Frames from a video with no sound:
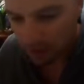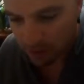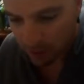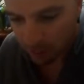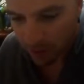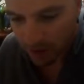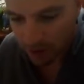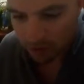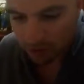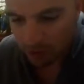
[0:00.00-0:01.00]
So we're
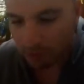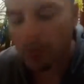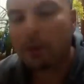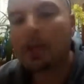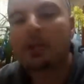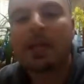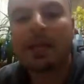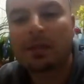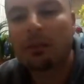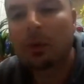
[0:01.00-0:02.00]
going to
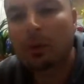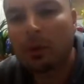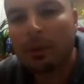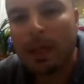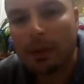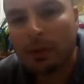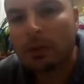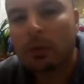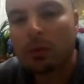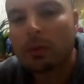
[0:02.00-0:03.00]
start simple, talk about a
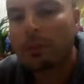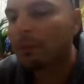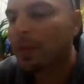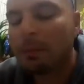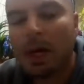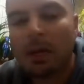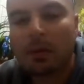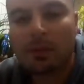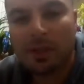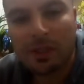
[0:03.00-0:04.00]

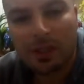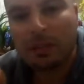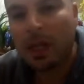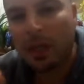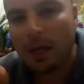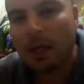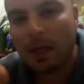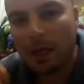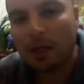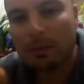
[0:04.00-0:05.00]
two-particle system.
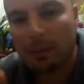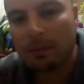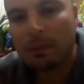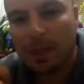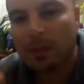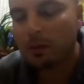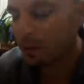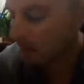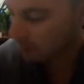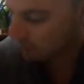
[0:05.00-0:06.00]
Hey, Mr.
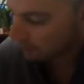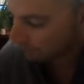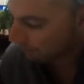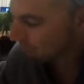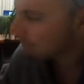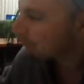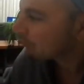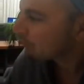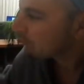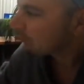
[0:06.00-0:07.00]
Abyss.
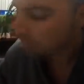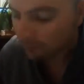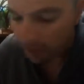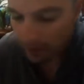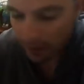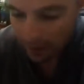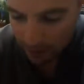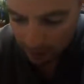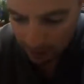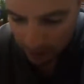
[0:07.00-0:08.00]

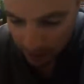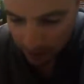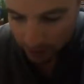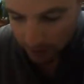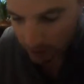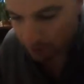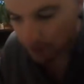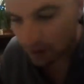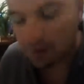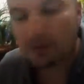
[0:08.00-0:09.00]
And let us
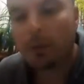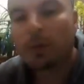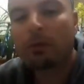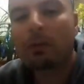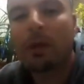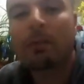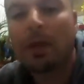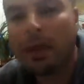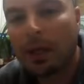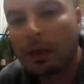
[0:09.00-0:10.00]
begin. So we
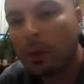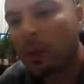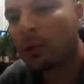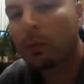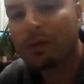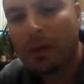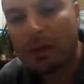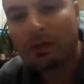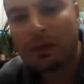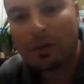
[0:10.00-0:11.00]
remember that
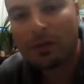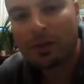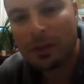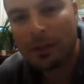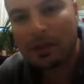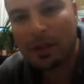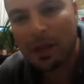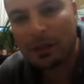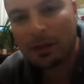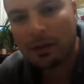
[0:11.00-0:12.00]
first of all, sleepless
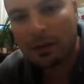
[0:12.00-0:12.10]
night.